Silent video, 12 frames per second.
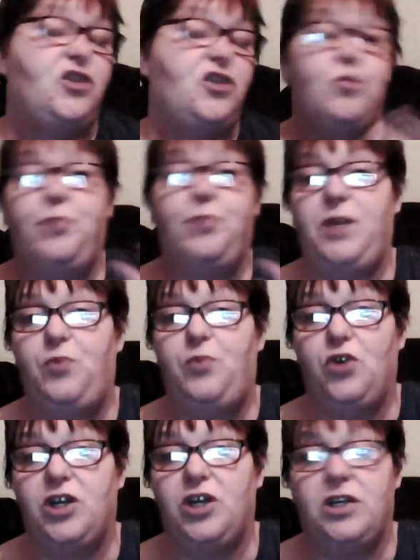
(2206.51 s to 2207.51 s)
Some people
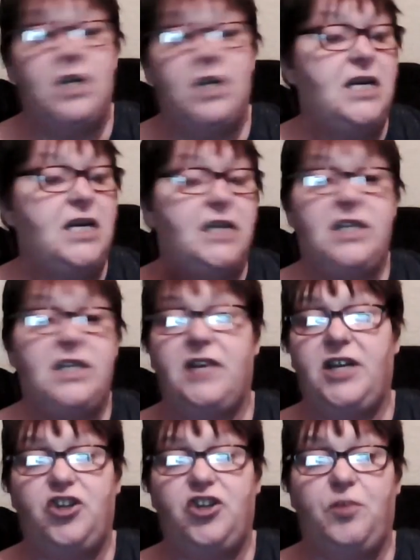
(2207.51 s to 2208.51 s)
can sit
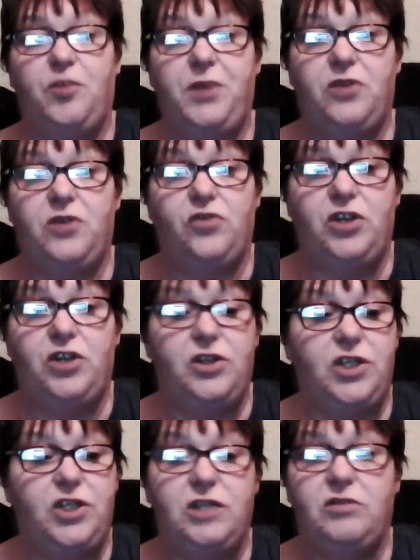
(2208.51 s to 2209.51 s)
there chopping
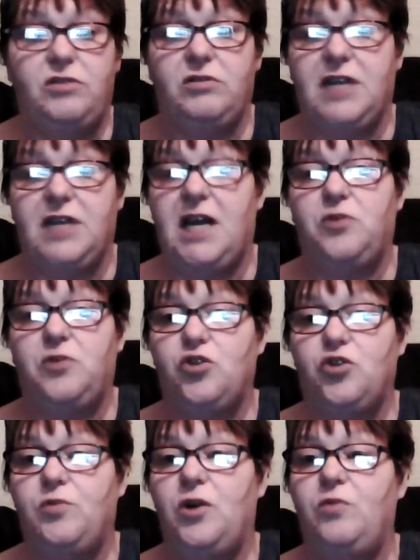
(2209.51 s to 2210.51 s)
onions till cows
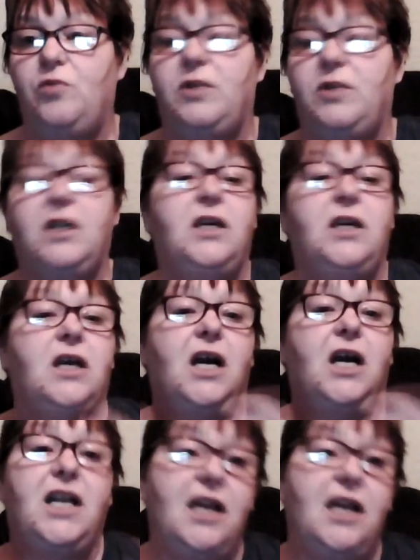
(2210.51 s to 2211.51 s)
come home
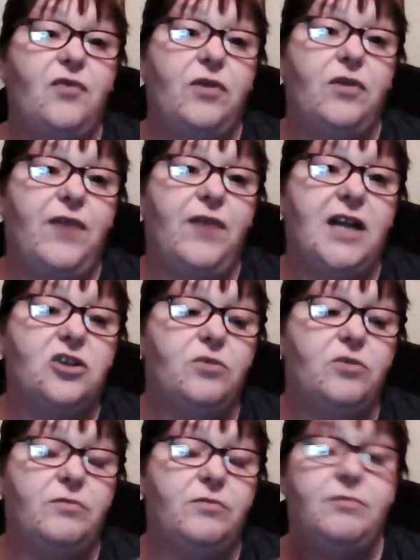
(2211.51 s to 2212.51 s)
and it never affects
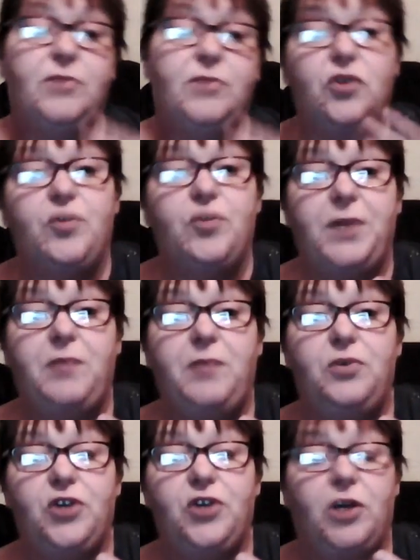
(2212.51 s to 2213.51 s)
them, but other
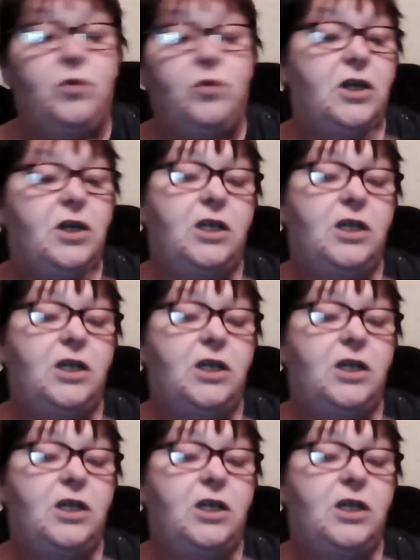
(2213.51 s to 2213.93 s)
people do.